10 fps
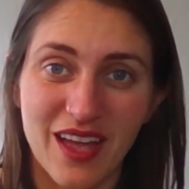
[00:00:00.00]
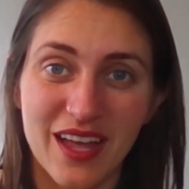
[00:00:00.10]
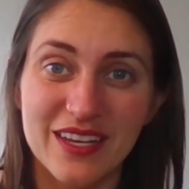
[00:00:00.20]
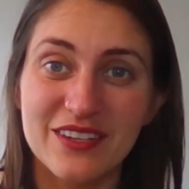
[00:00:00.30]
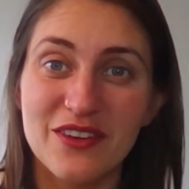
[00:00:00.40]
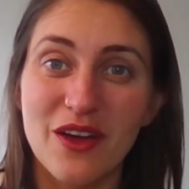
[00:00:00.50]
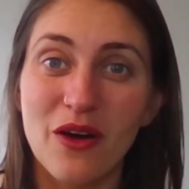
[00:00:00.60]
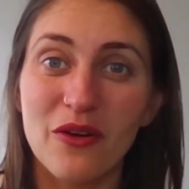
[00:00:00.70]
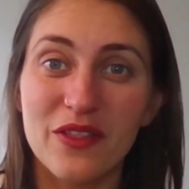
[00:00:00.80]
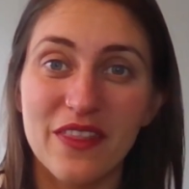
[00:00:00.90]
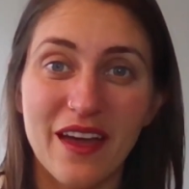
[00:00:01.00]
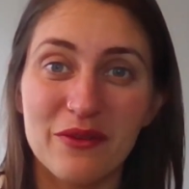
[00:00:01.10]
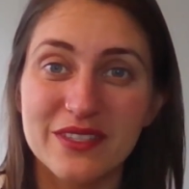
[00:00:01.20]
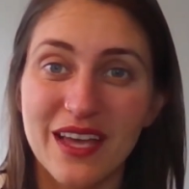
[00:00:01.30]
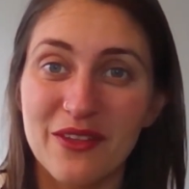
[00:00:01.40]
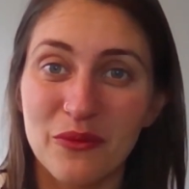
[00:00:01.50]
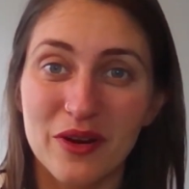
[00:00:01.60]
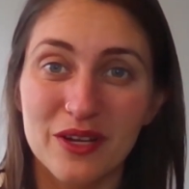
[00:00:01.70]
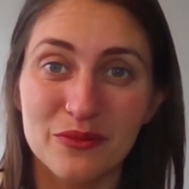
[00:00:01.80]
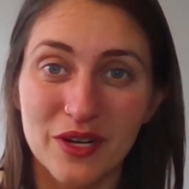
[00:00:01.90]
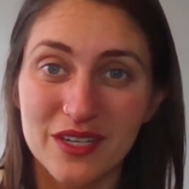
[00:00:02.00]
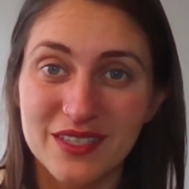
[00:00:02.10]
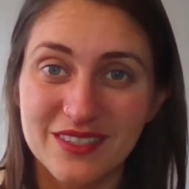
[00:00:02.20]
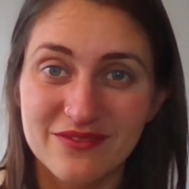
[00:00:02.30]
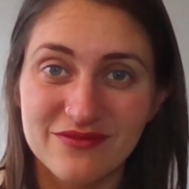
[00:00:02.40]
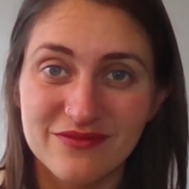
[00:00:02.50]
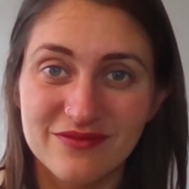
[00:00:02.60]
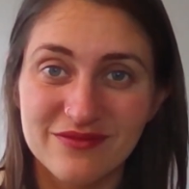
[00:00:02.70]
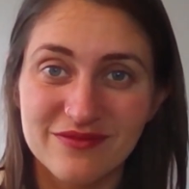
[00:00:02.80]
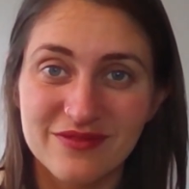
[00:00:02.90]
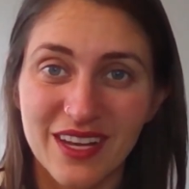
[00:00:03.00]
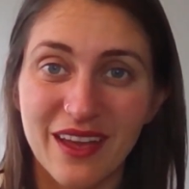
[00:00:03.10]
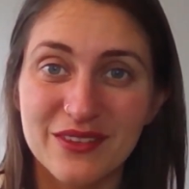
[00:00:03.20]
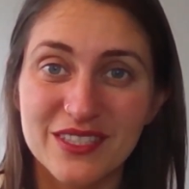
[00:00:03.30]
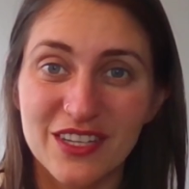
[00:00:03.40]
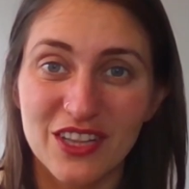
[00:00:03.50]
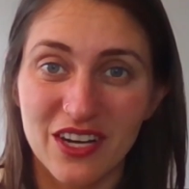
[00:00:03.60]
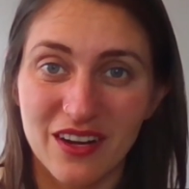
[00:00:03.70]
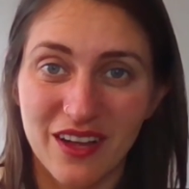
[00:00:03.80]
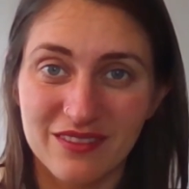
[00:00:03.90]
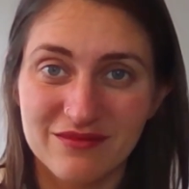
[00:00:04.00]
didn't know that that was how the world worked. And I was still learning.